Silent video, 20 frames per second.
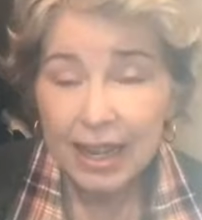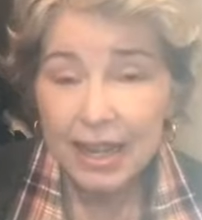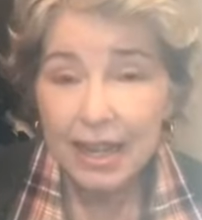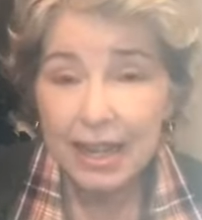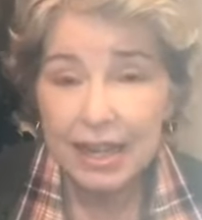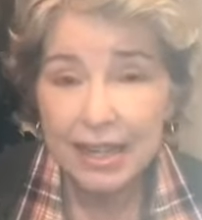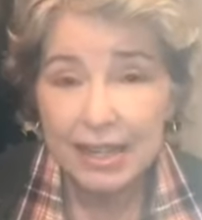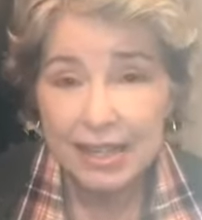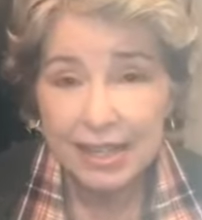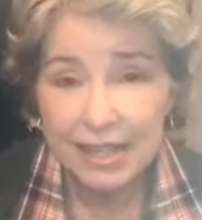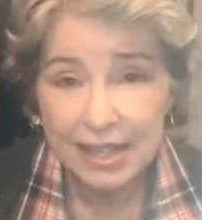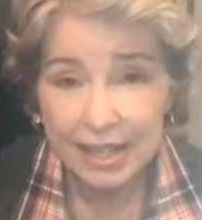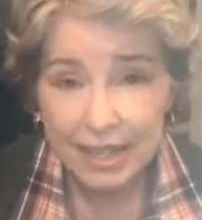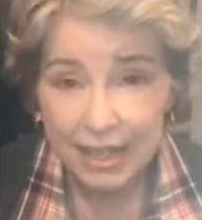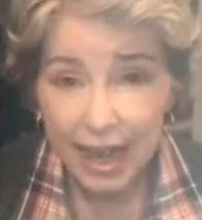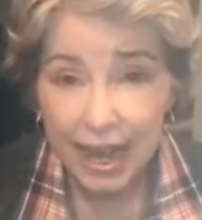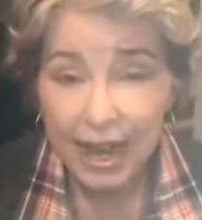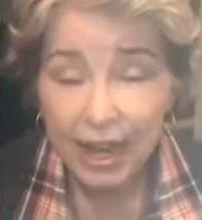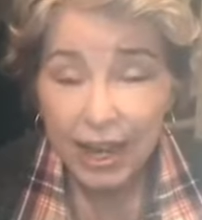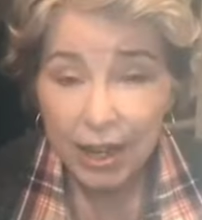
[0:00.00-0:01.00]
is to
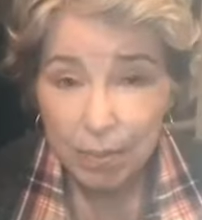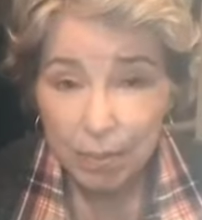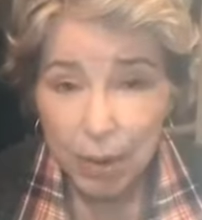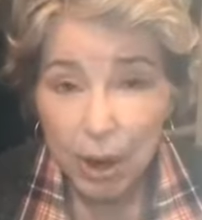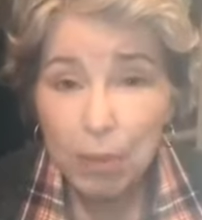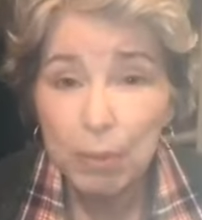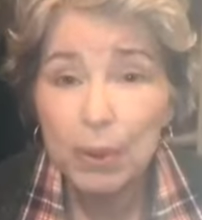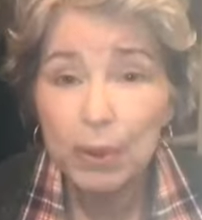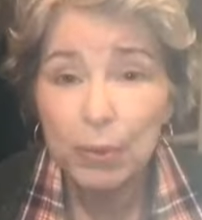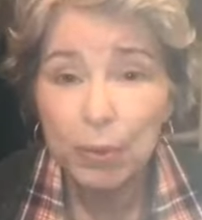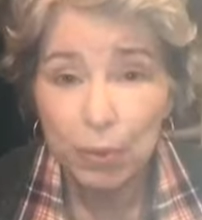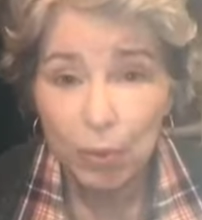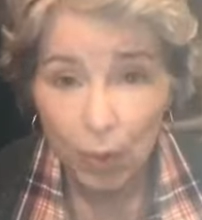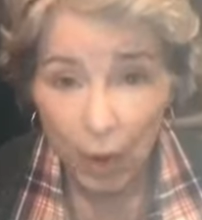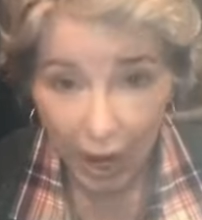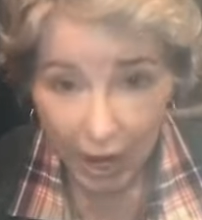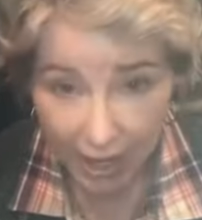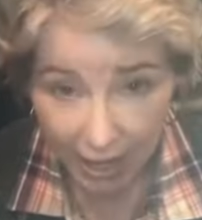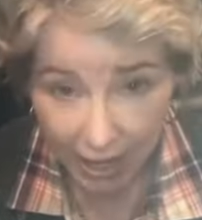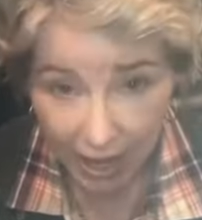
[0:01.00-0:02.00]
take a moment
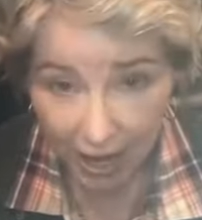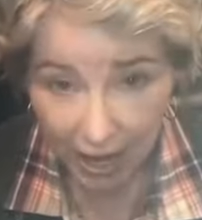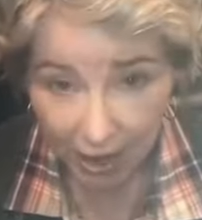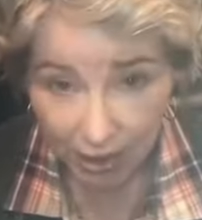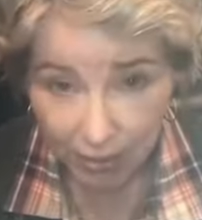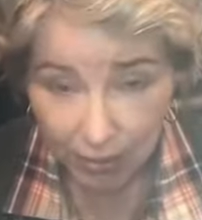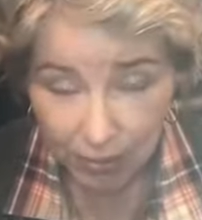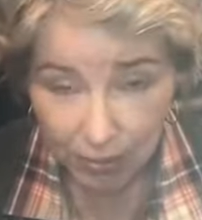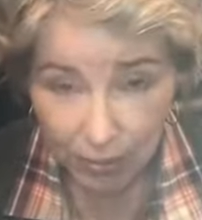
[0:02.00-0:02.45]
right now